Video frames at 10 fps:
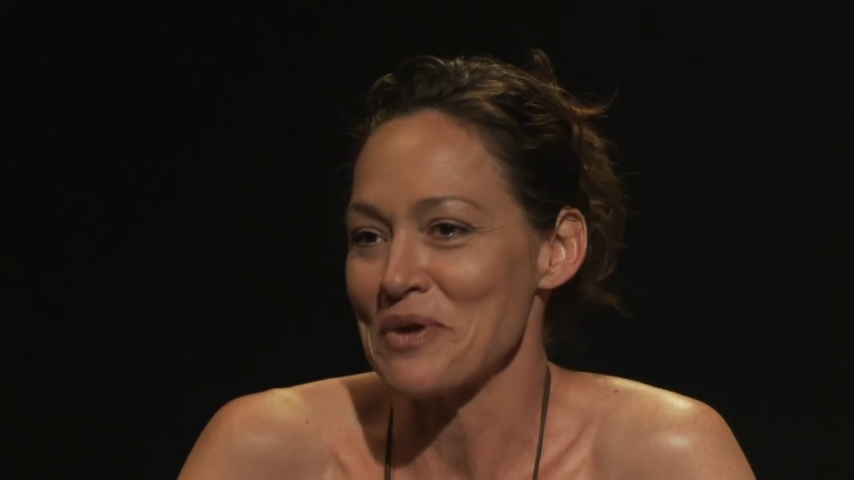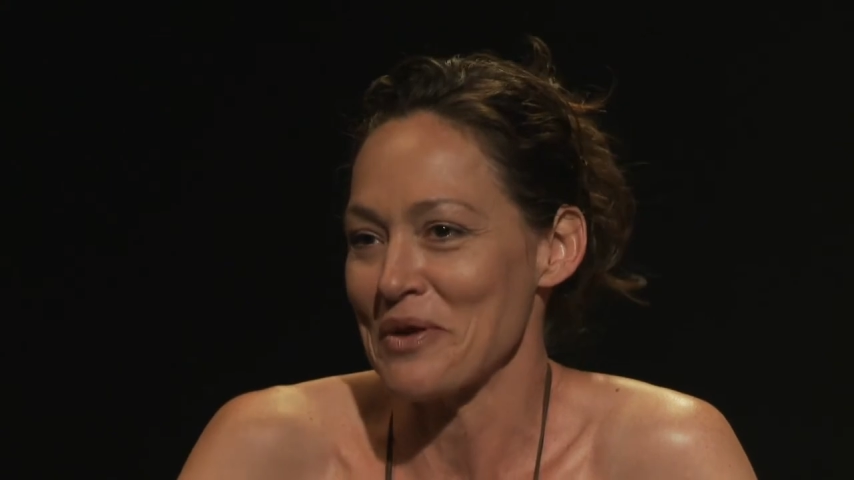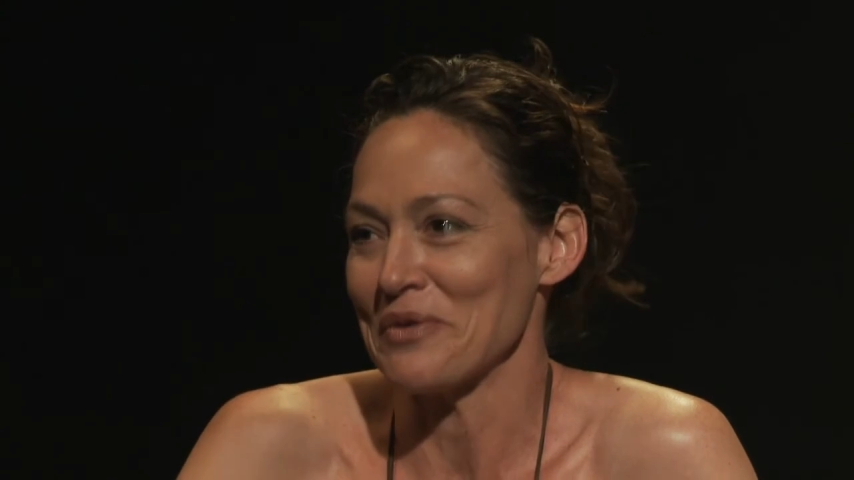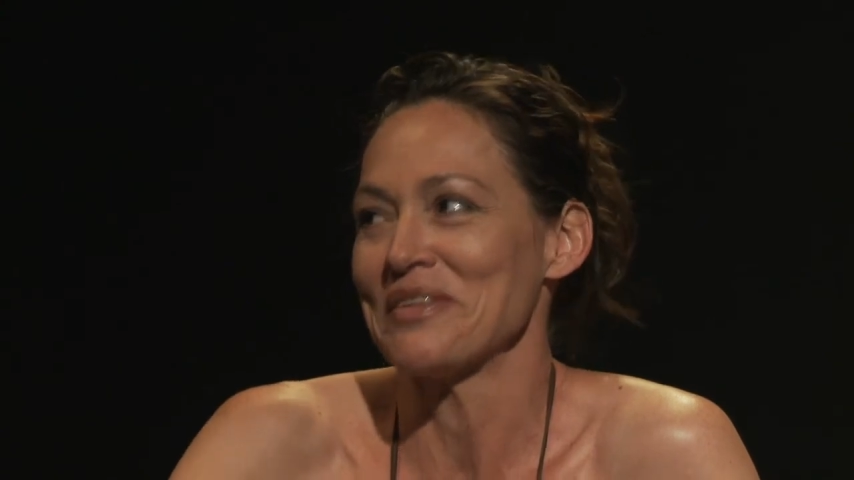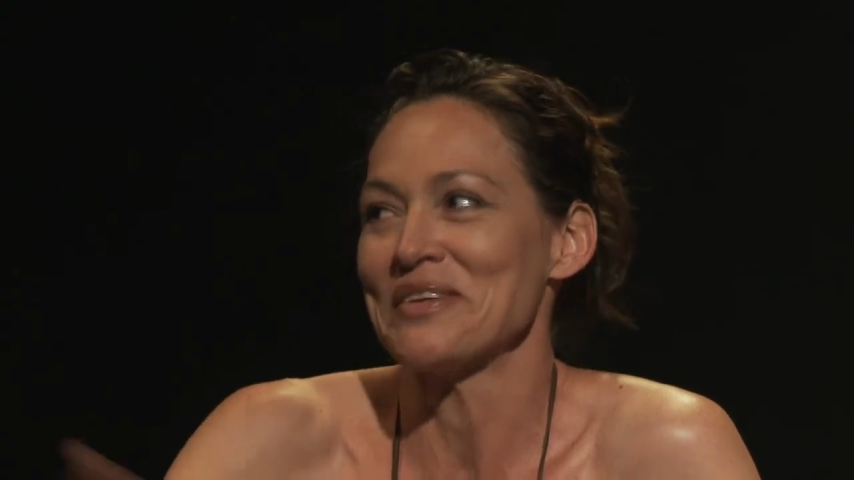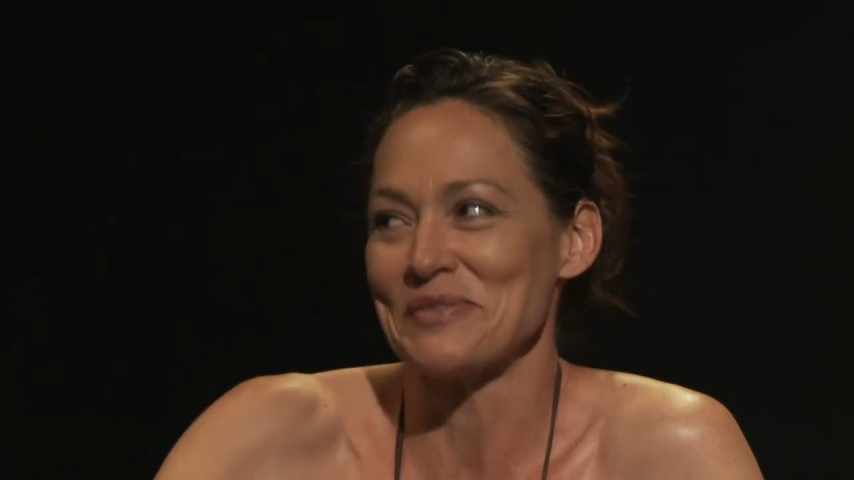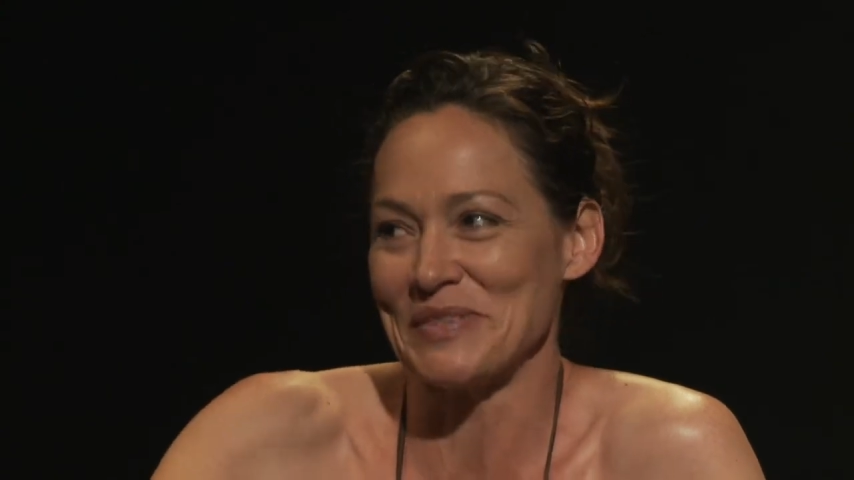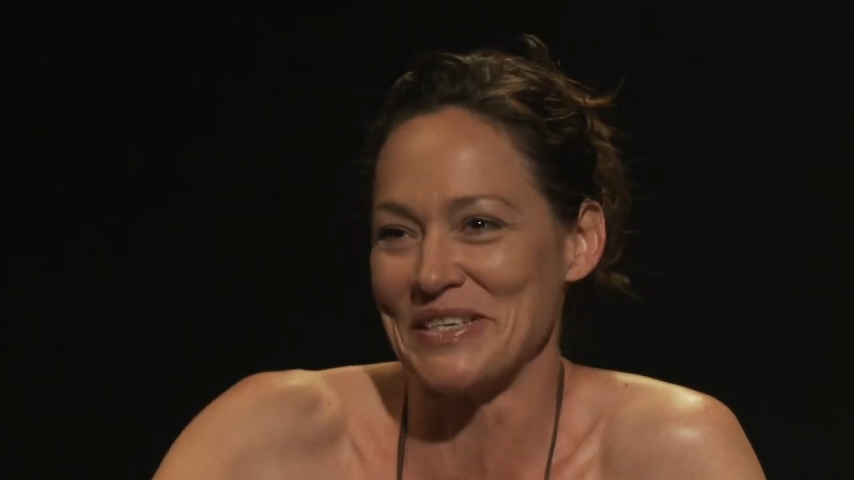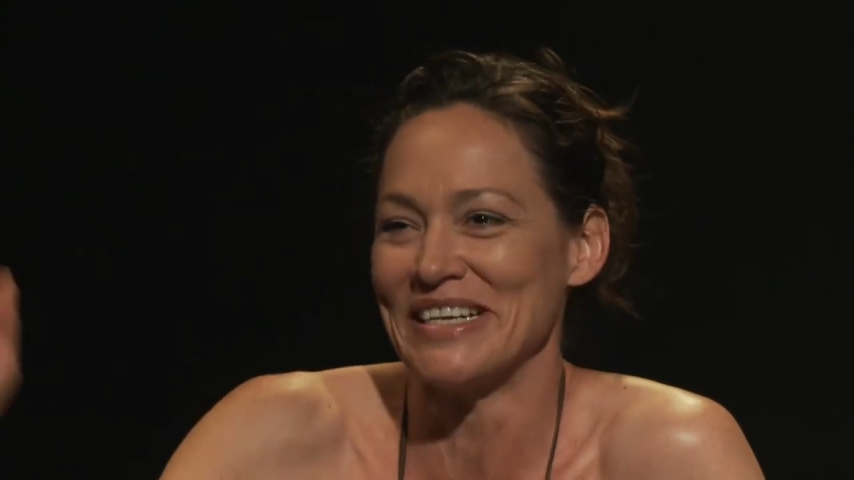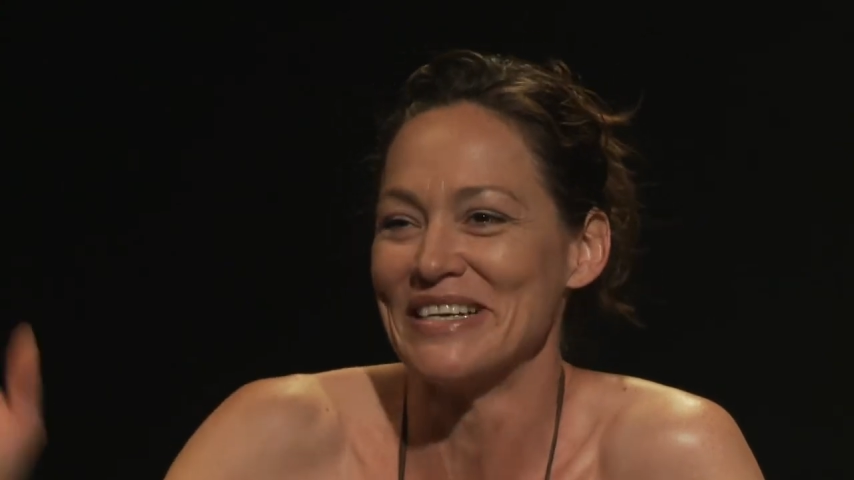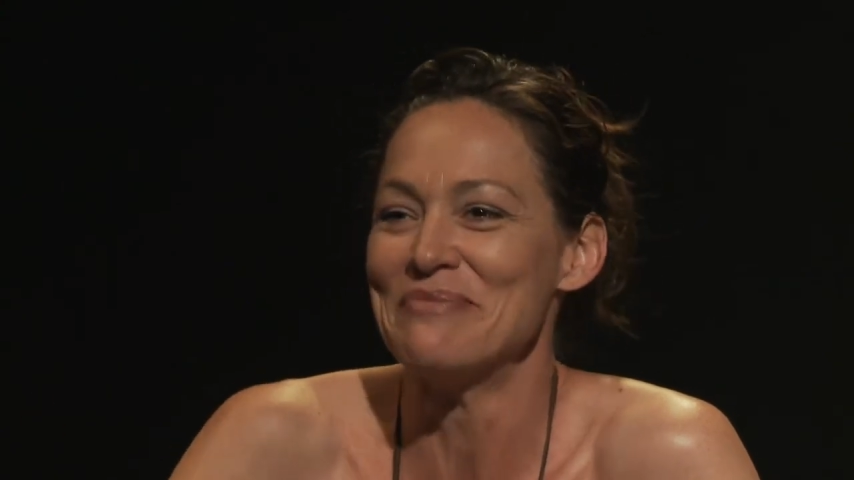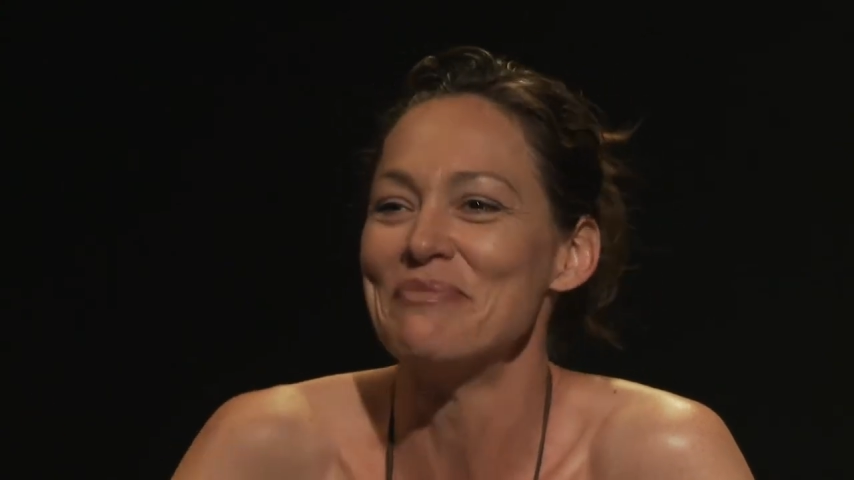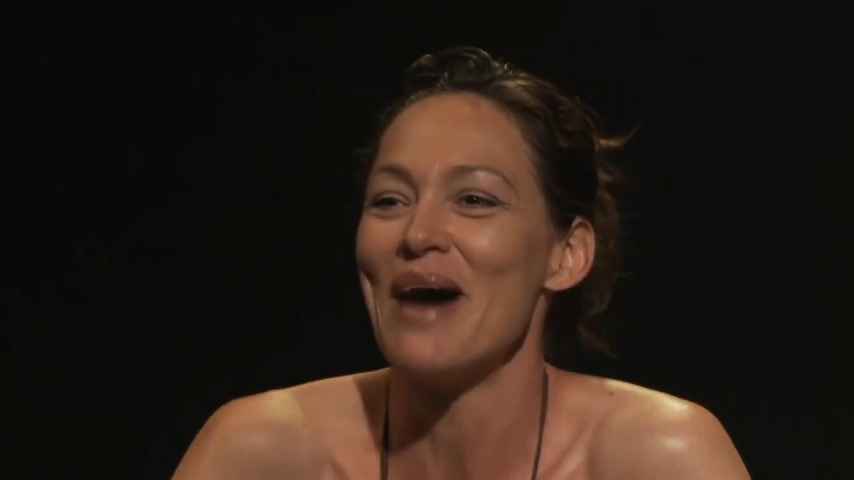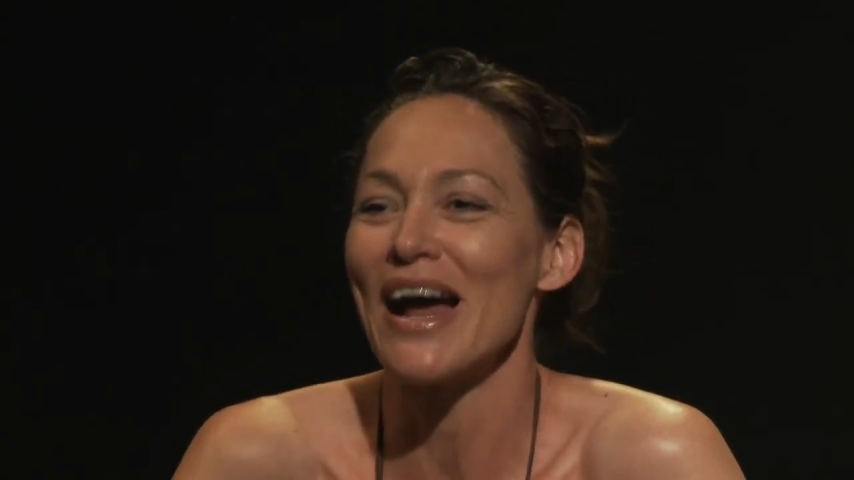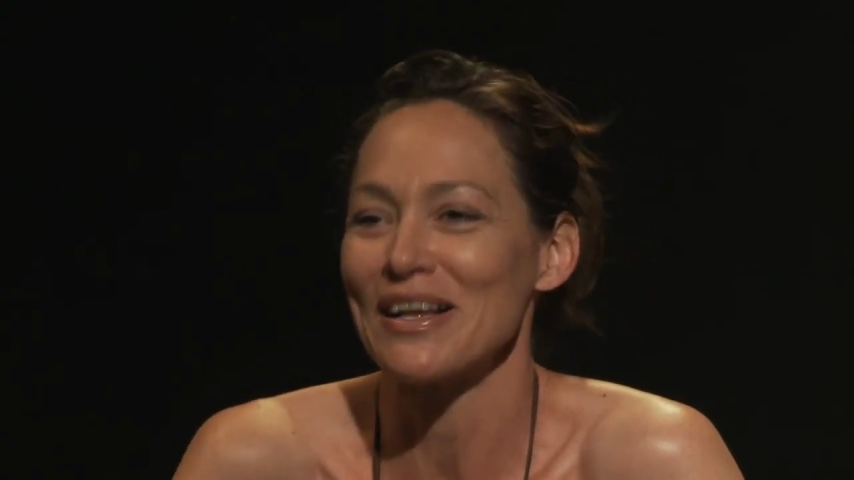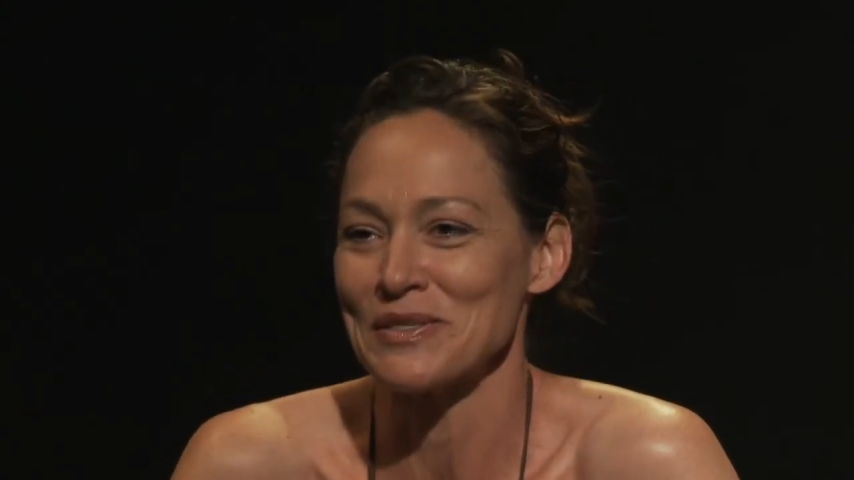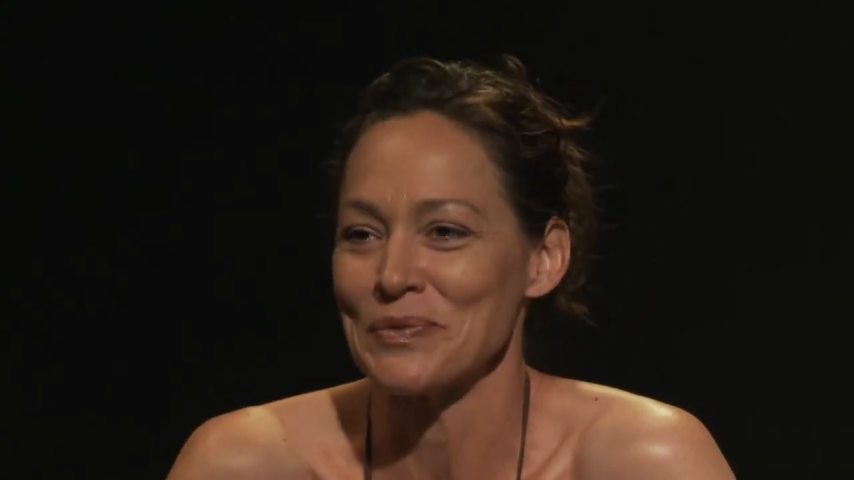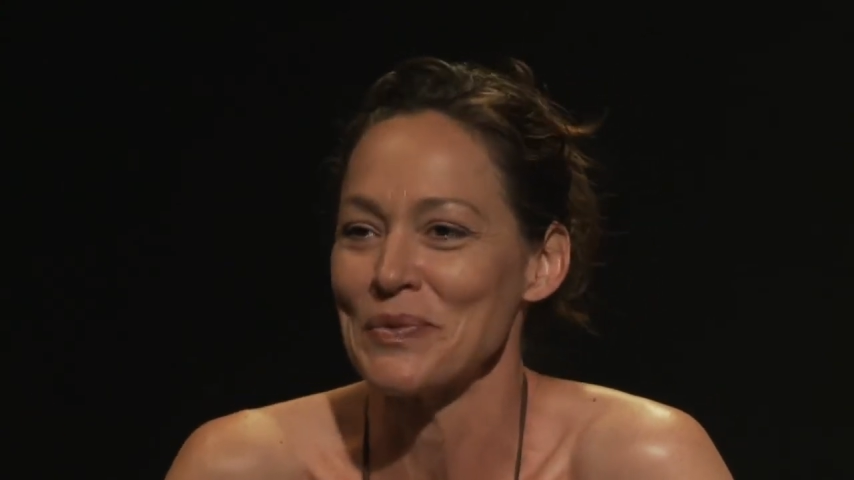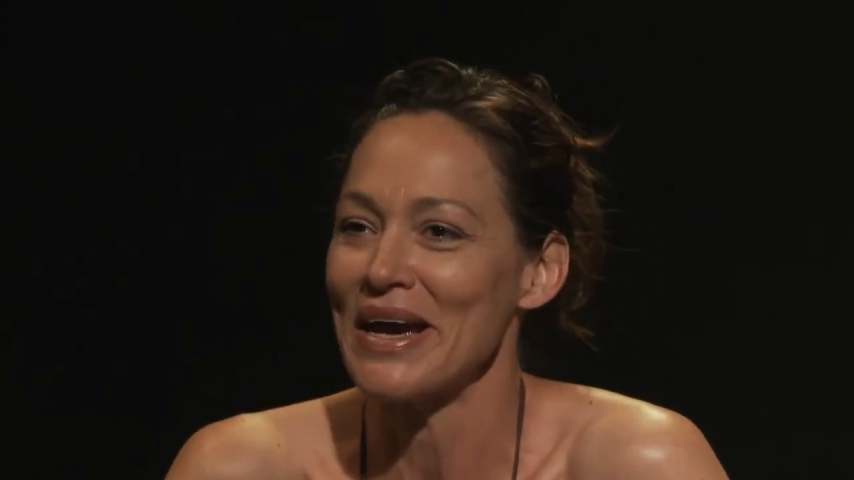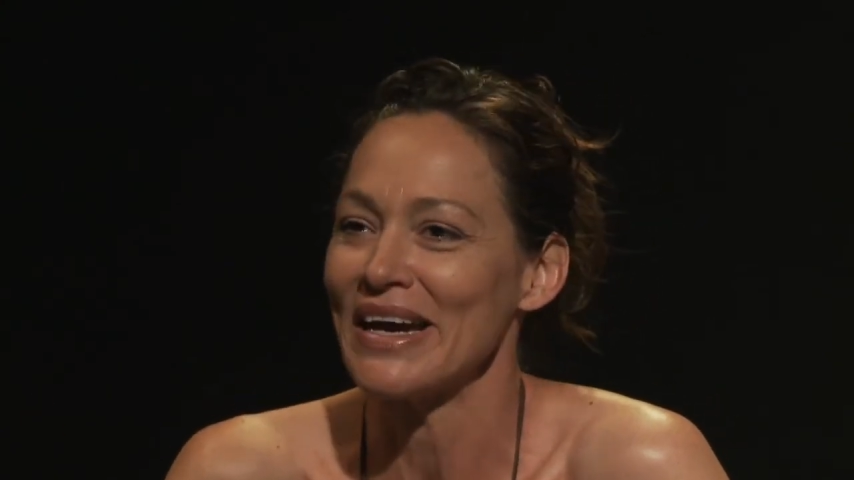you know, and this was miles
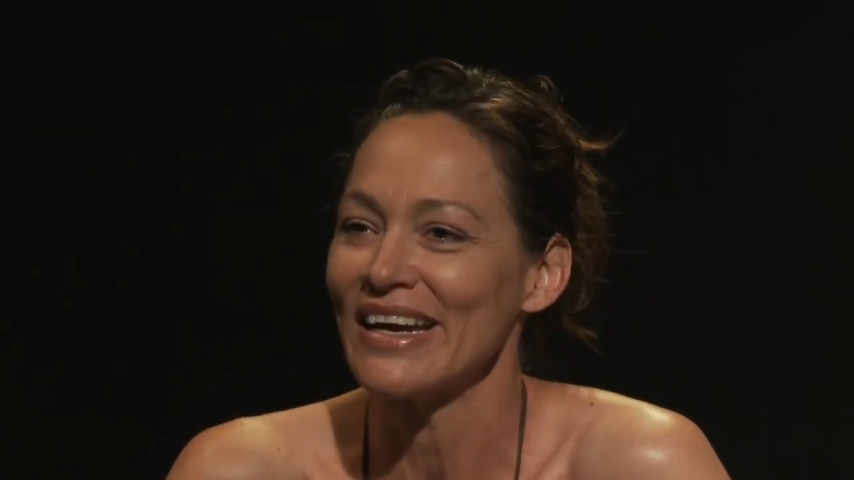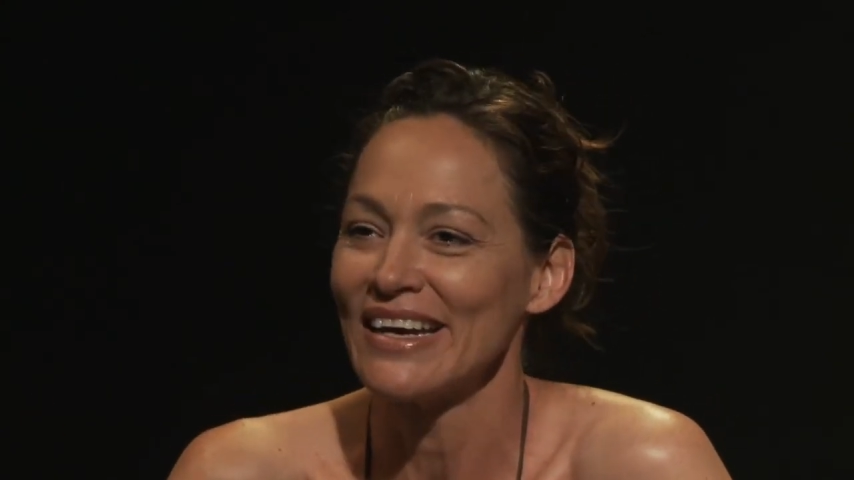away.